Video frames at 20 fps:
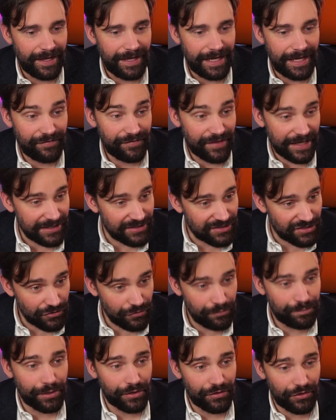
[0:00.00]
if they do
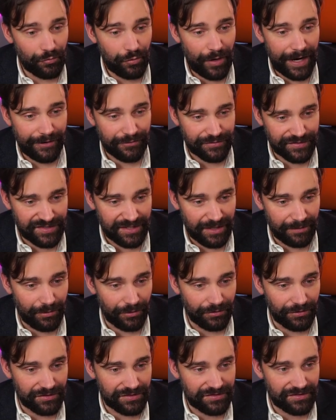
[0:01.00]
put the WoW sub
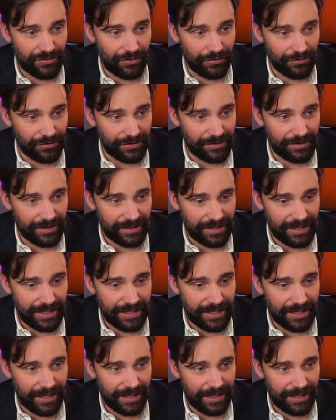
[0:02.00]
on the on
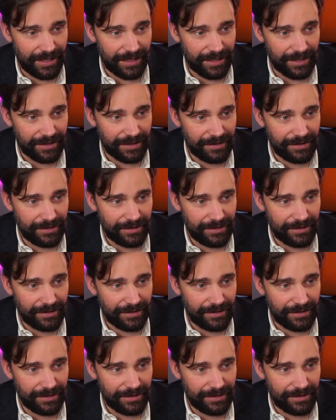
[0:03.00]
the uh,